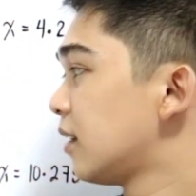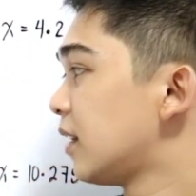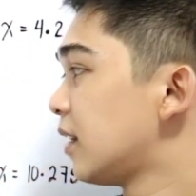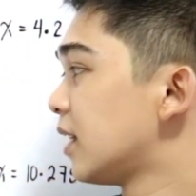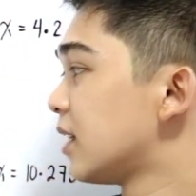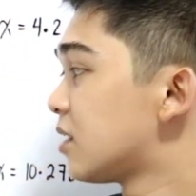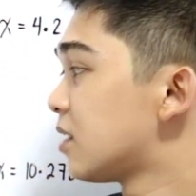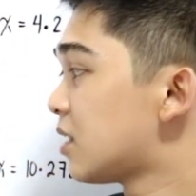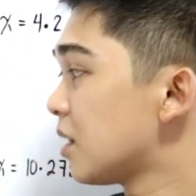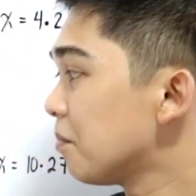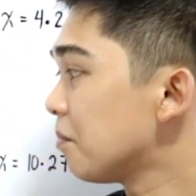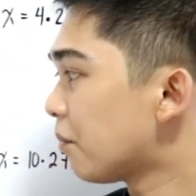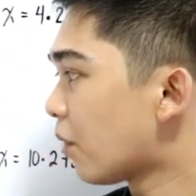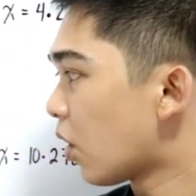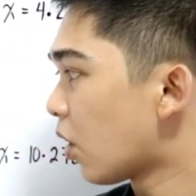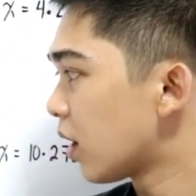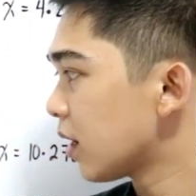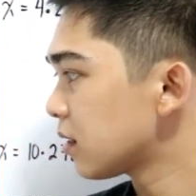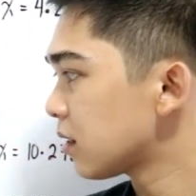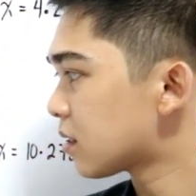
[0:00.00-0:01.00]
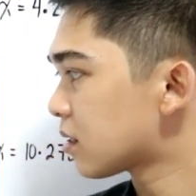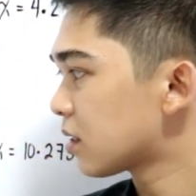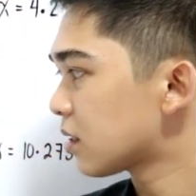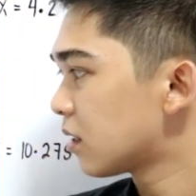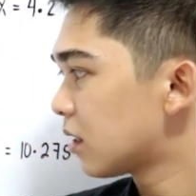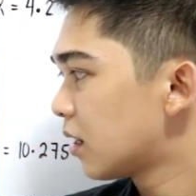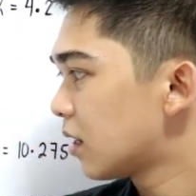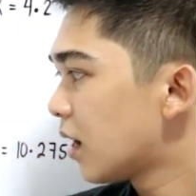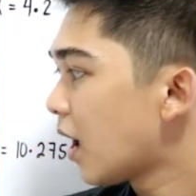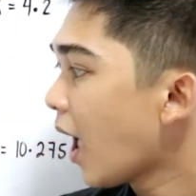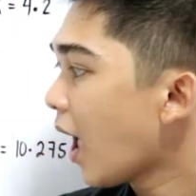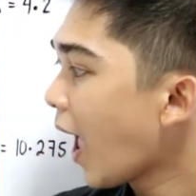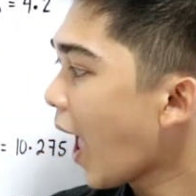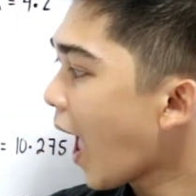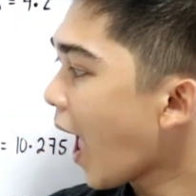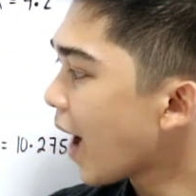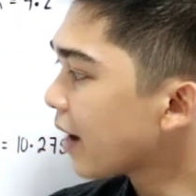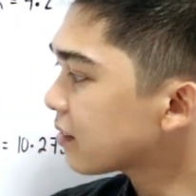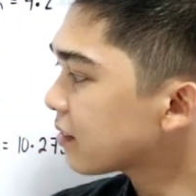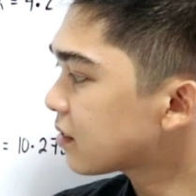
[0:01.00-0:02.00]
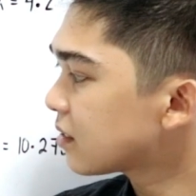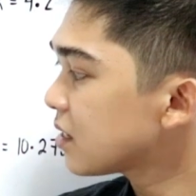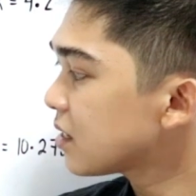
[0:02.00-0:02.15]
In symbols, x